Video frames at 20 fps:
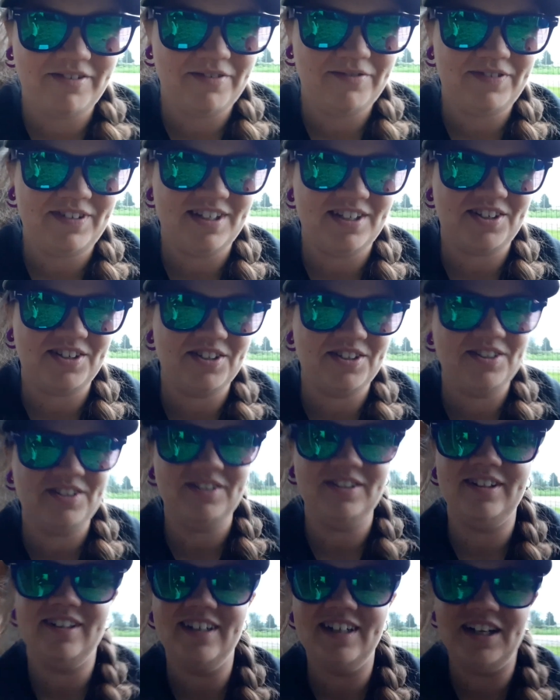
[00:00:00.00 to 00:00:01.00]
vehicle
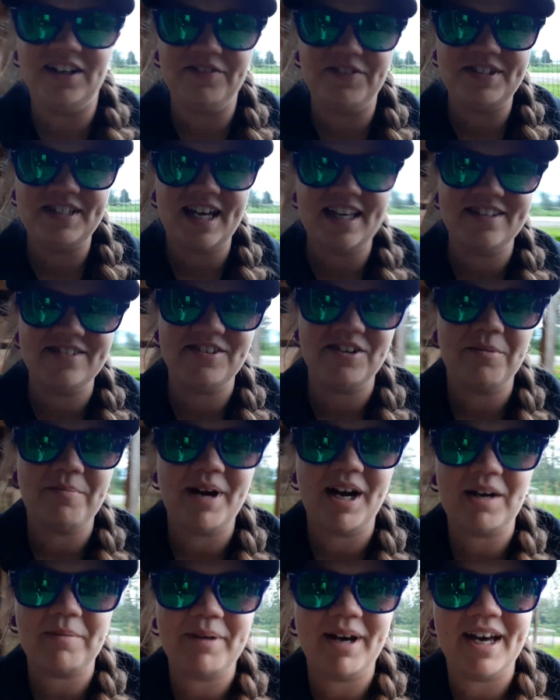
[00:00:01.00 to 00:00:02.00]
or out of a tent or a
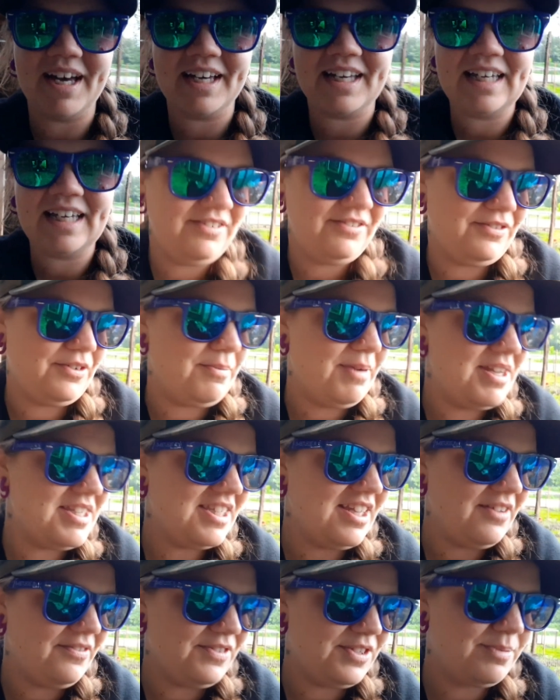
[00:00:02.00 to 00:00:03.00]
backpack. For
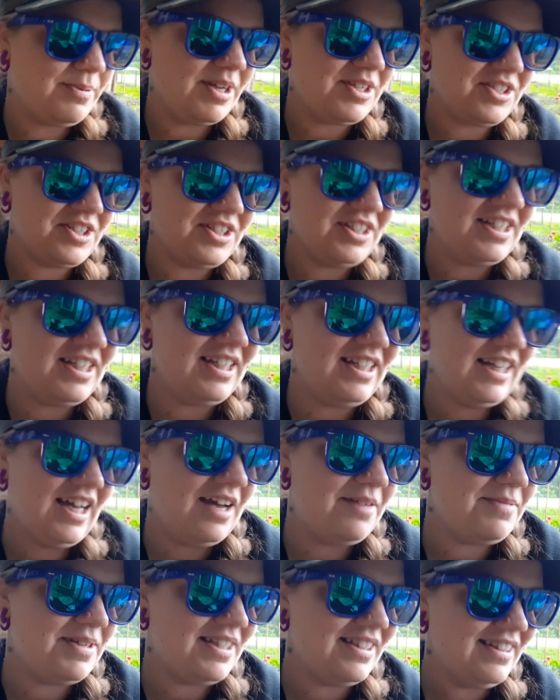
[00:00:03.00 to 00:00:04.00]
myself especially, I
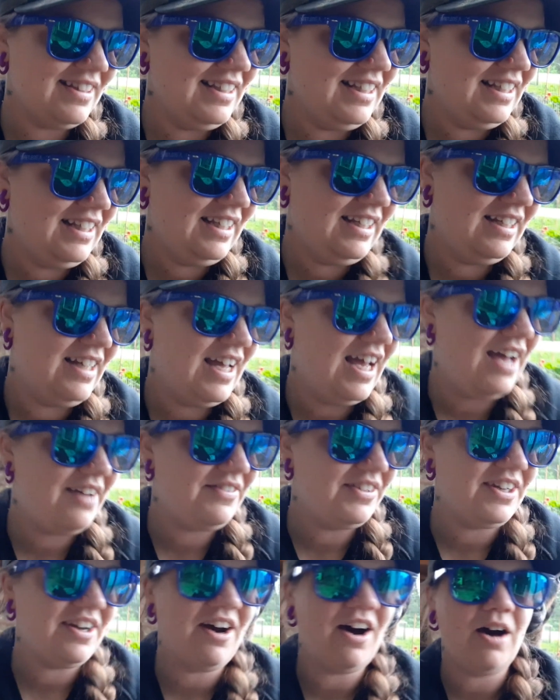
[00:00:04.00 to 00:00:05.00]
mean,
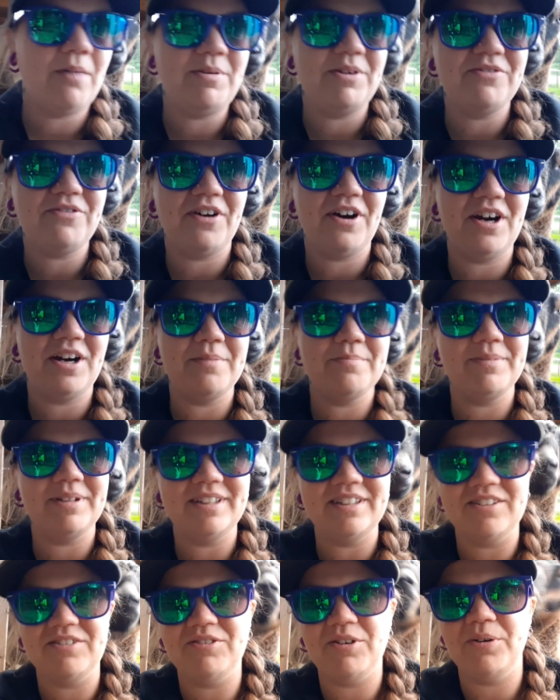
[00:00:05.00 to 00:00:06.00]
having a hobby farm
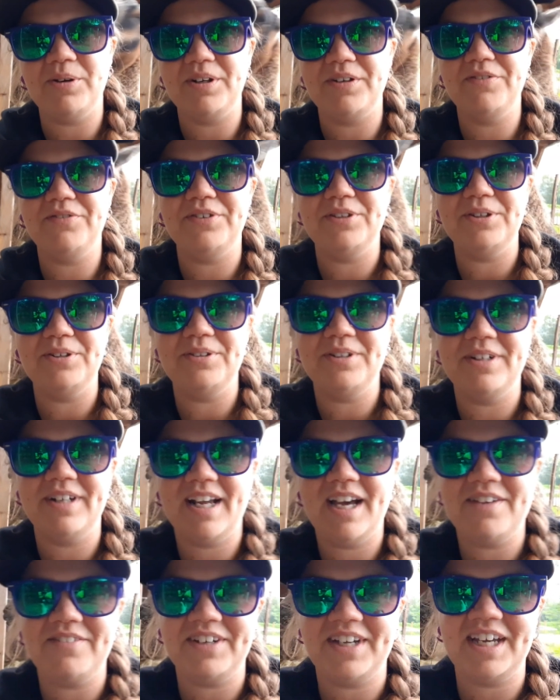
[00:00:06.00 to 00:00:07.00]
and growing food and
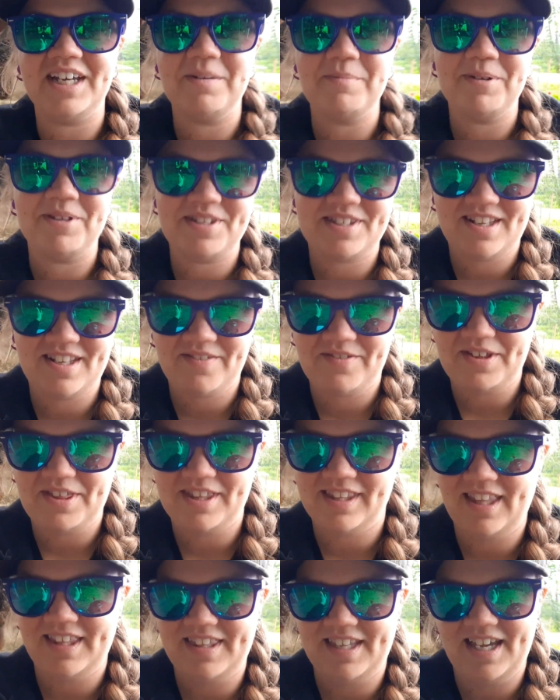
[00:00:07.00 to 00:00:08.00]
having animals and
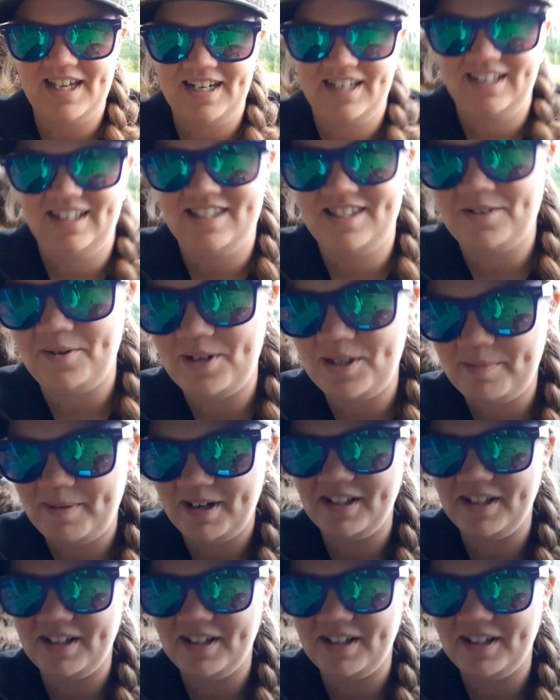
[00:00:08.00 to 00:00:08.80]
everything like that, it's always been a